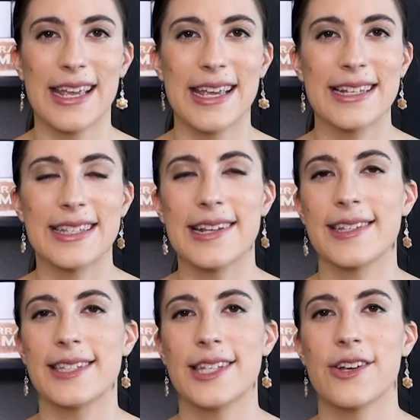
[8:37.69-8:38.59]
is this
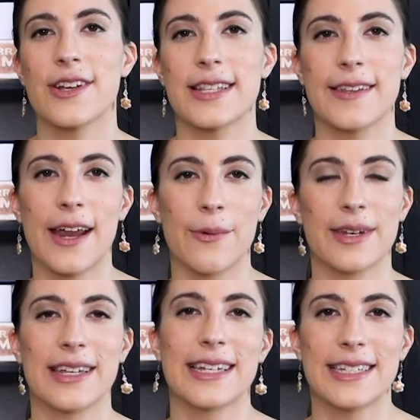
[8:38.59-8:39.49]
a series that I
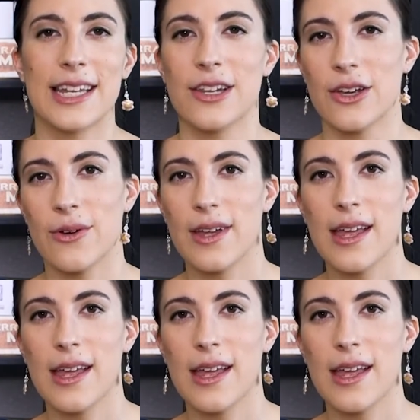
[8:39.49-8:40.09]
would continue?